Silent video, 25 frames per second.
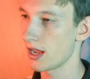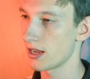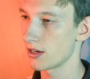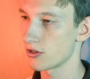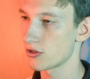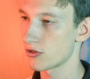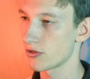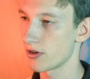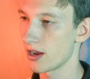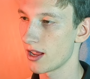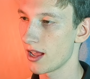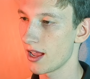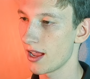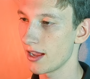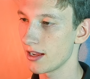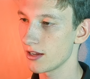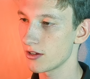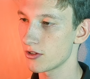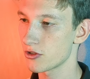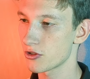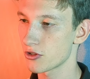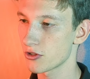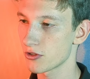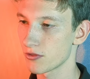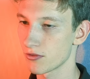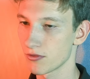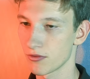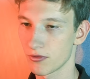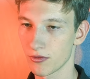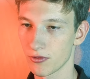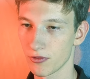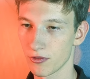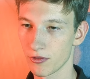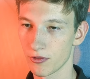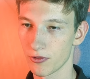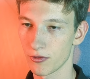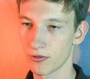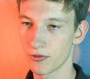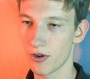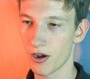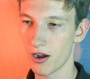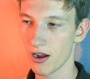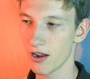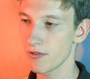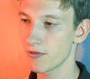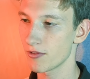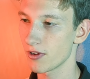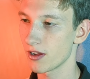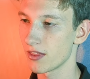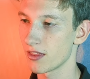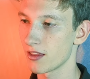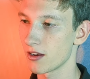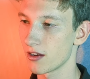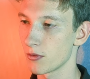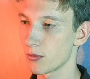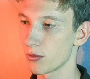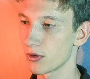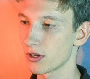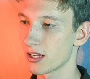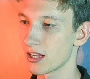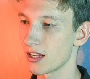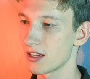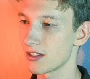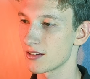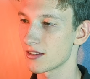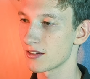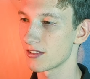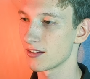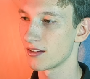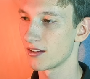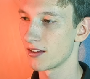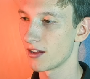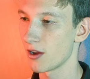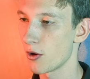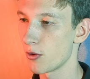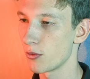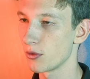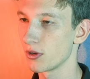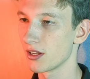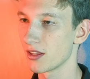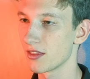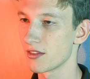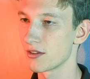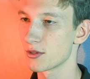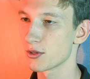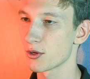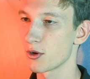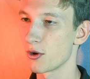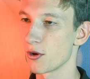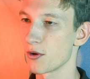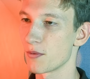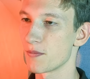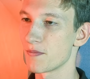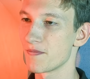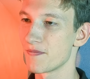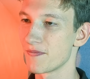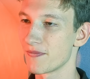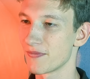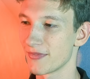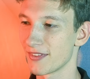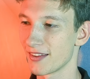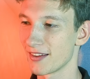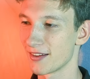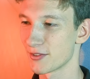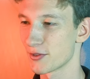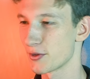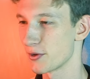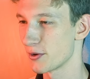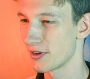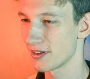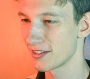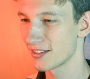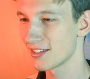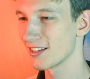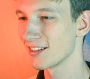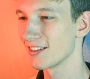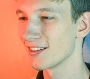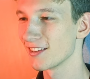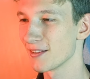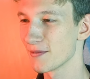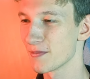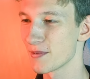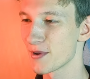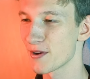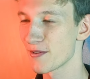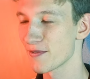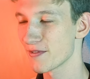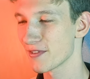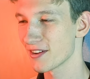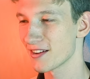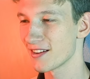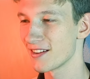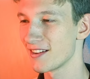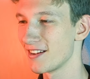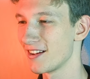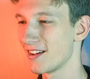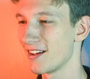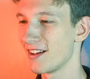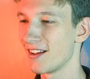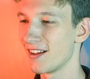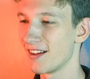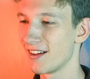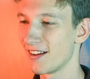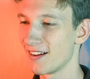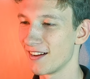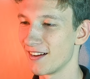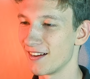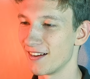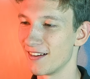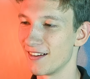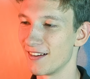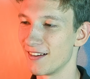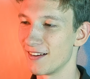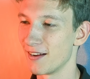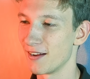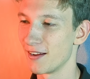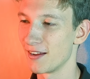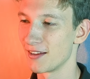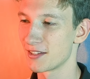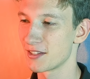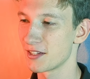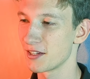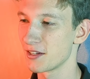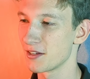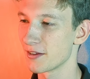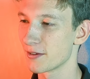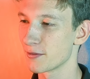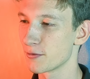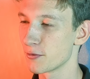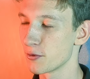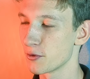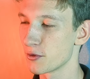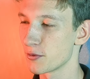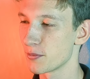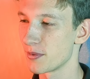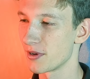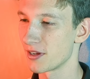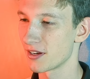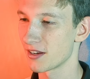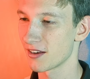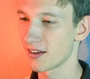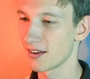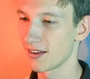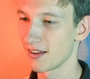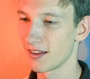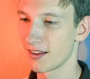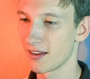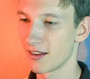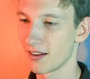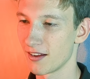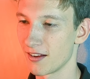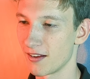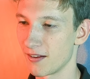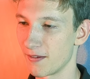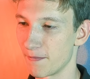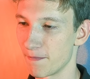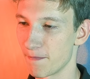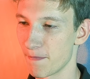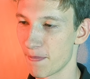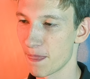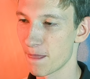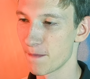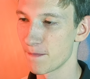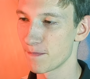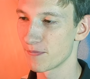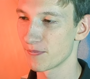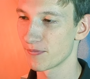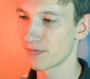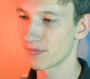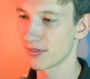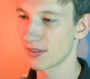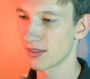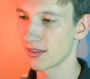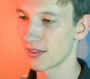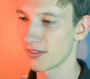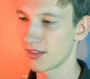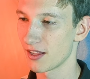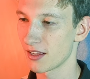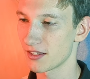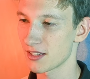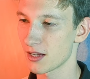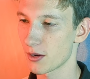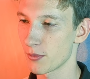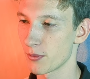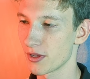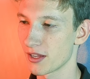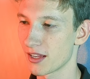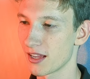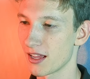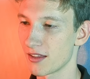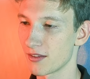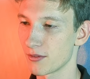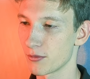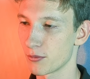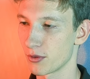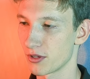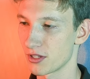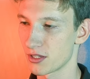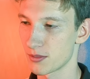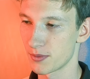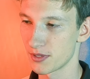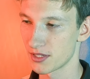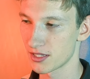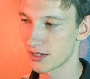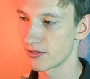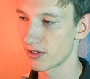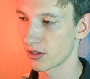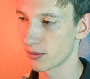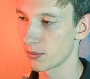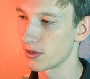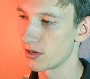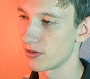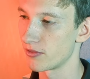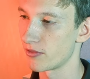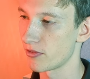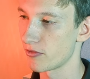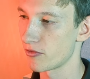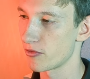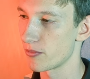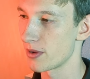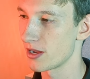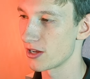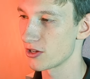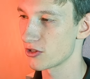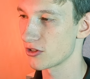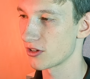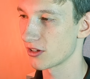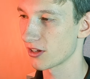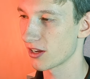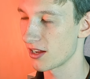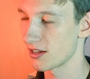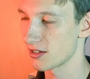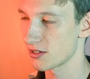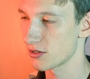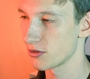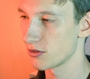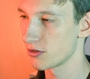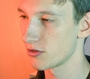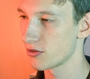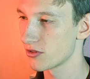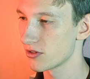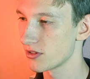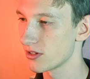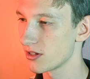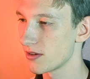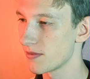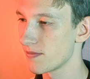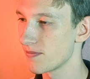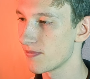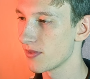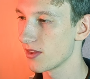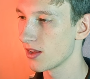H, right? H5, and then it would get only this column. So it's a little bit of a scenic route, but that's how we get one specific bit of information in case you're interested.